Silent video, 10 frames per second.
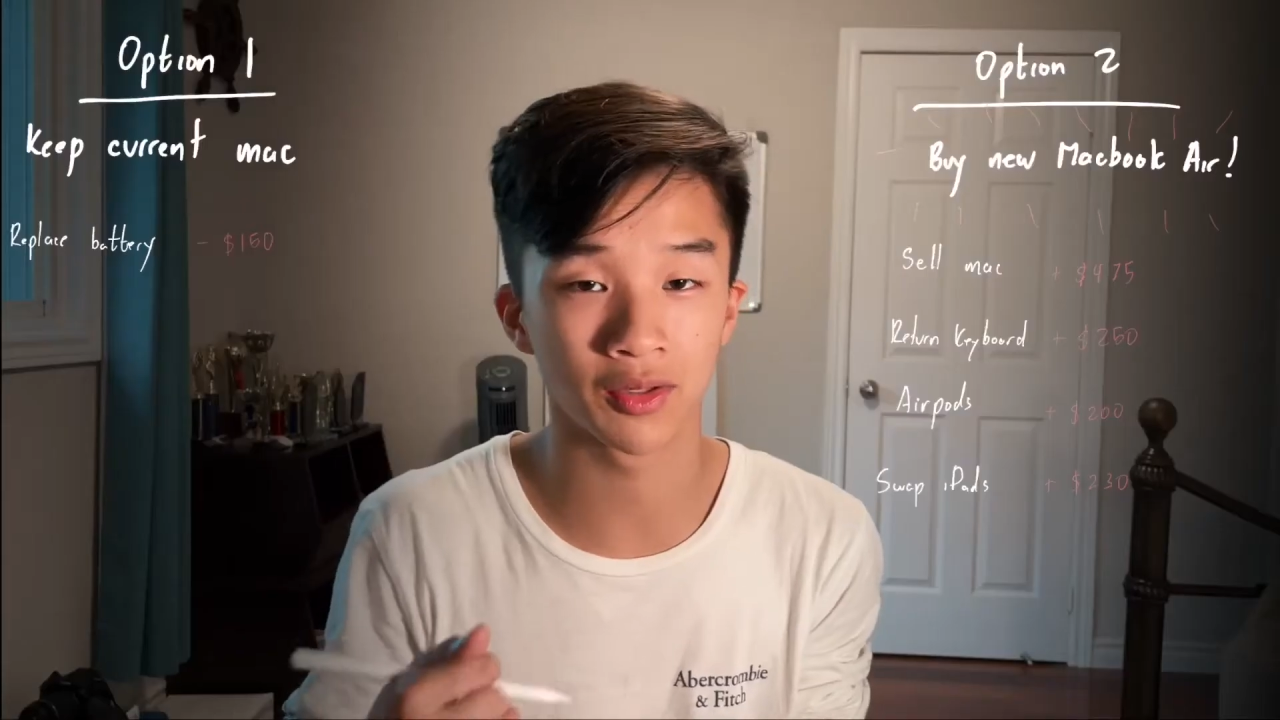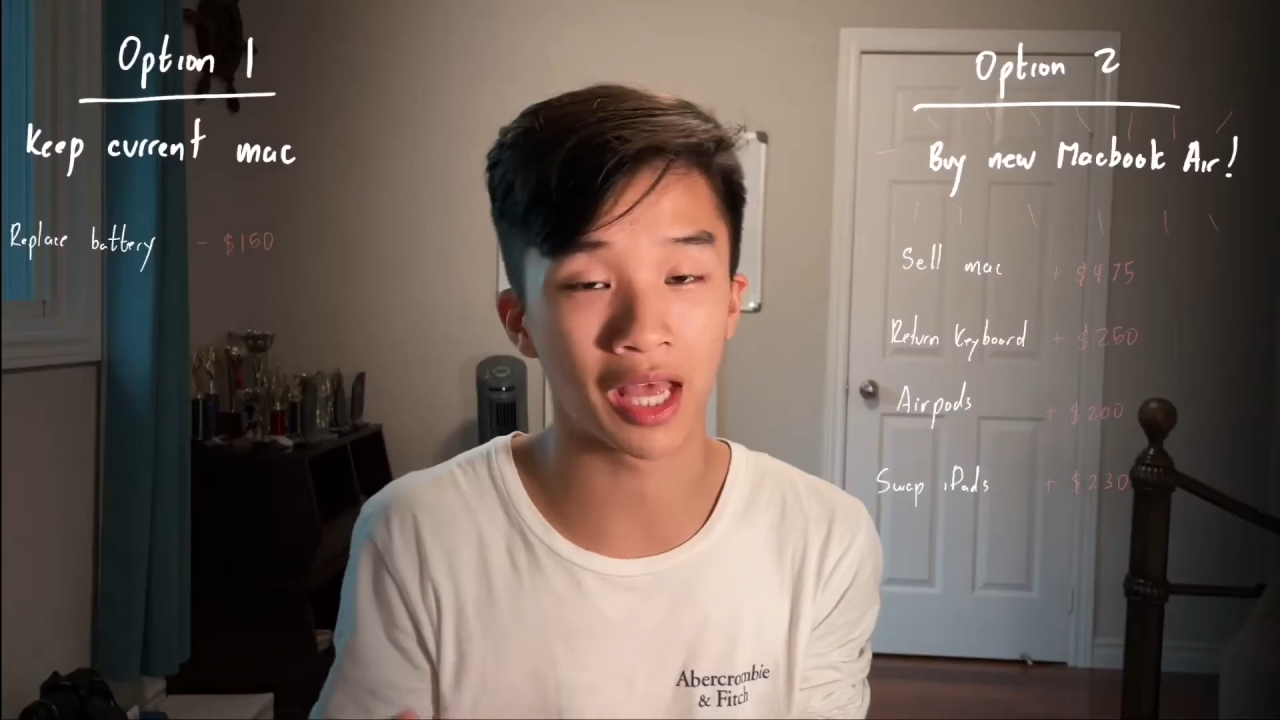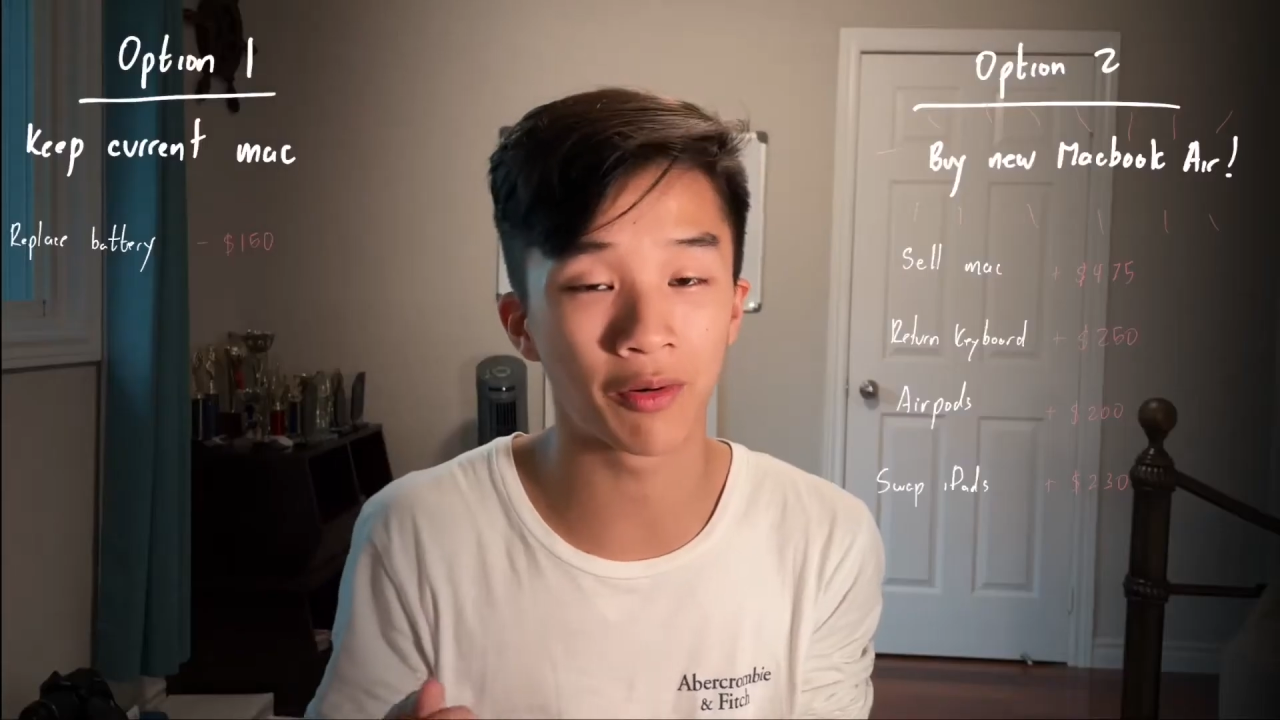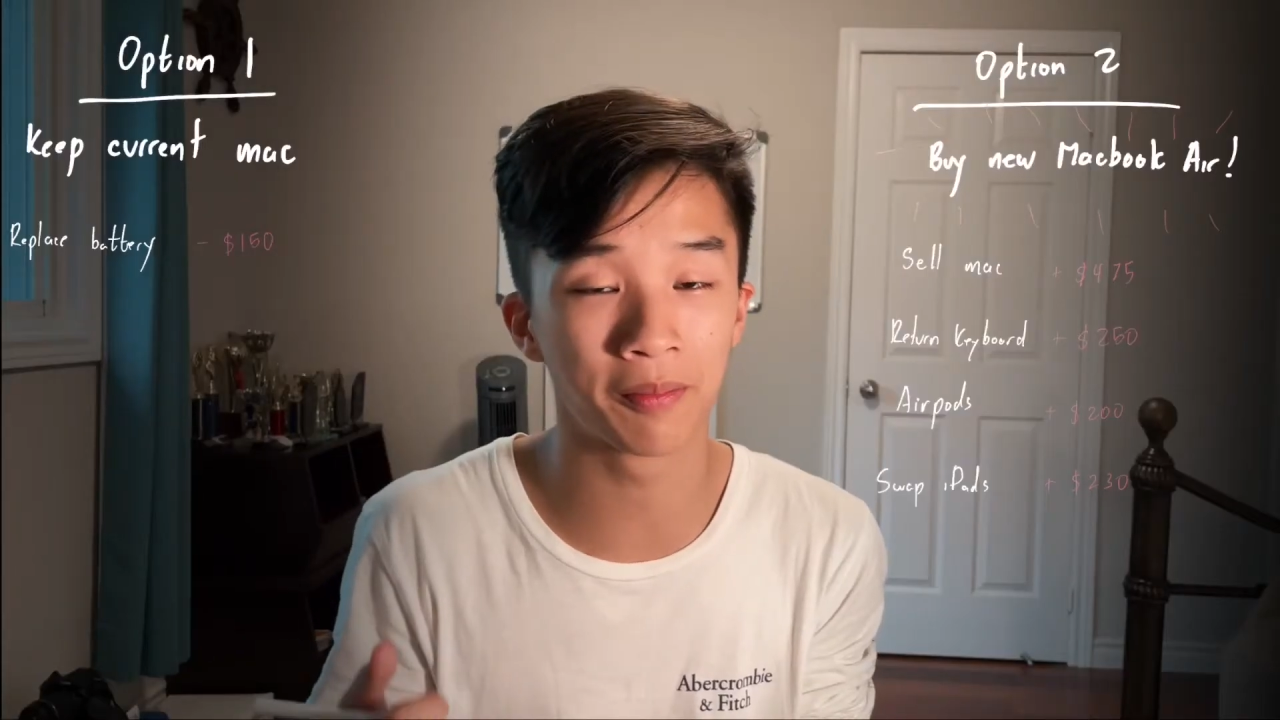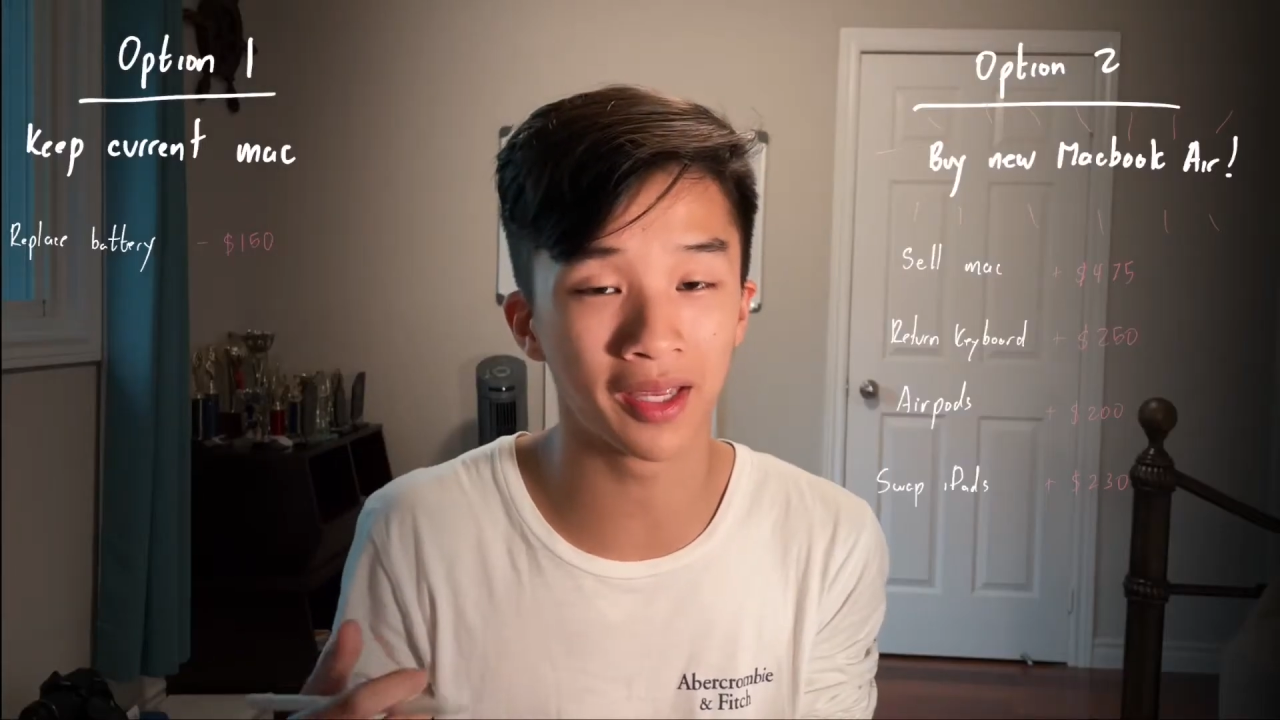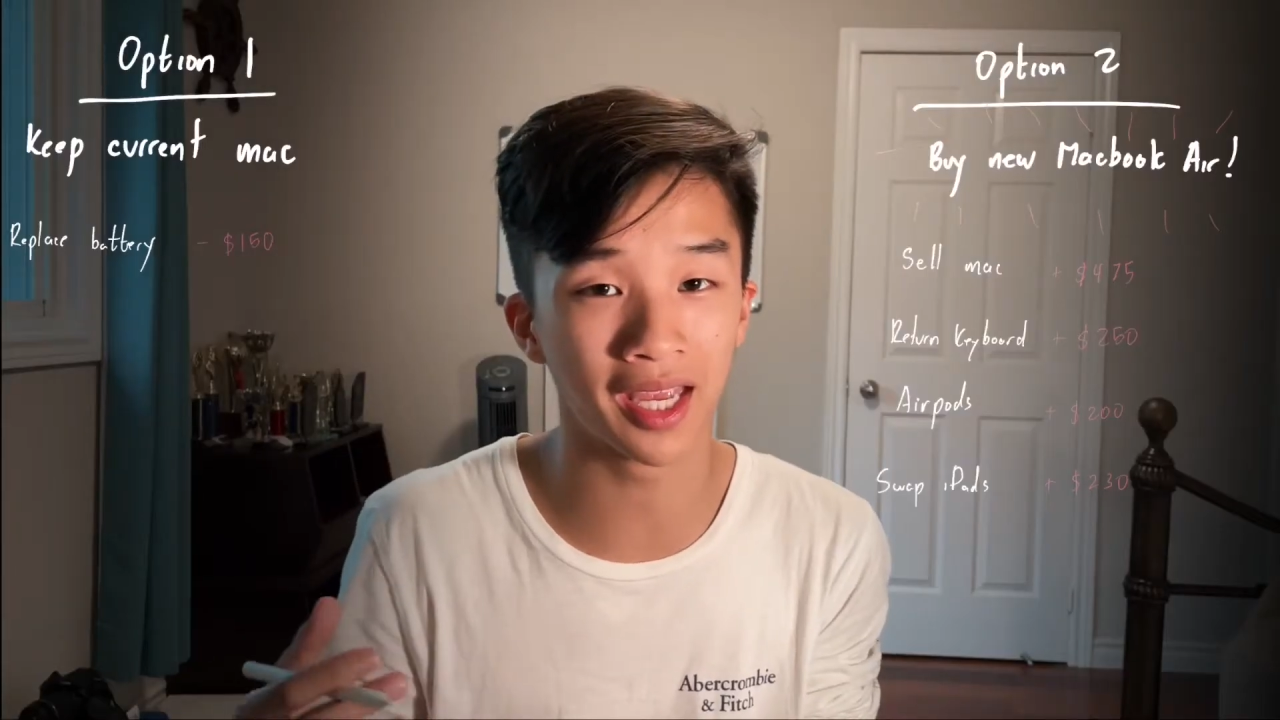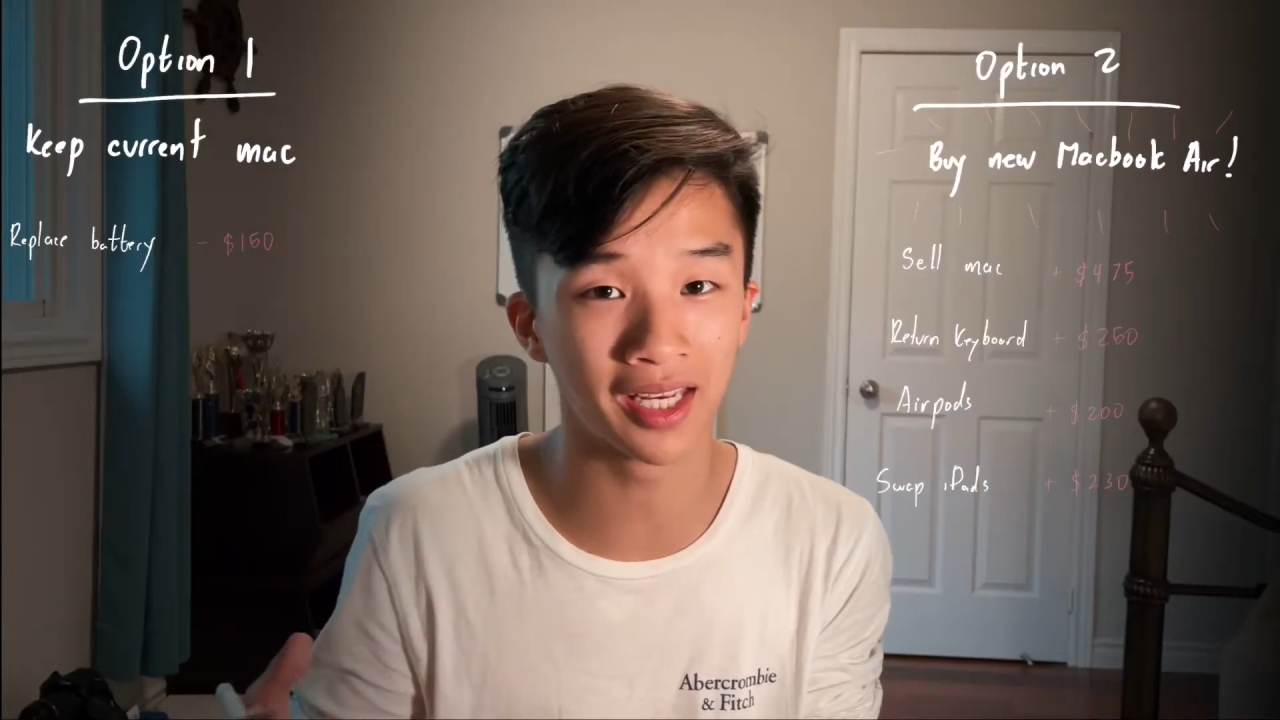that would be a